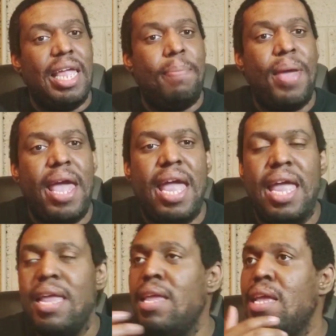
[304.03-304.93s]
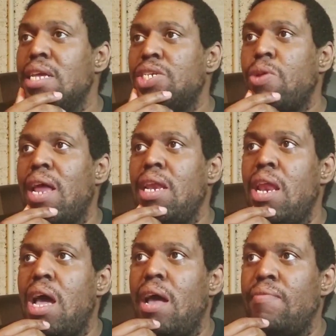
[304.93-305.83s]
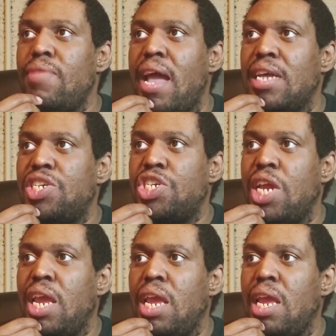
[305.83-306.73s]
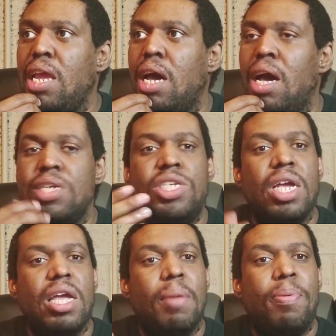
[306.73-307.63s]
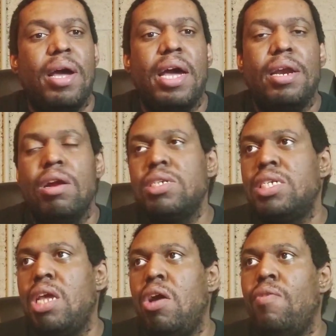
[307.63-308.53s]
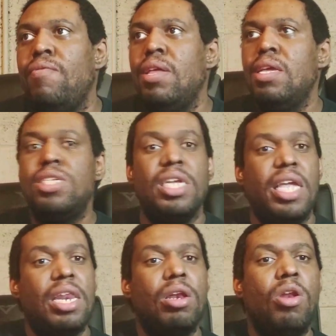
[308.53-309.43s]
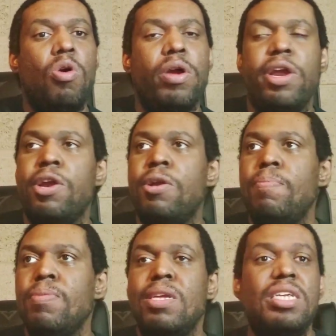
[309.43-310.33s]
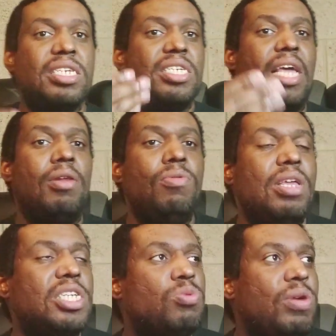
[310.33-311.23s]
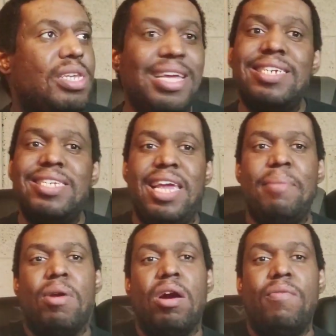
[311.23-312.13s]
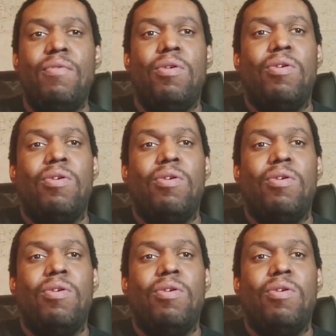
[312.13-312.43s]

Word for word: get paid so i love that she uh, took it upon herself to get a lawyer to settle this with Disney and Marvel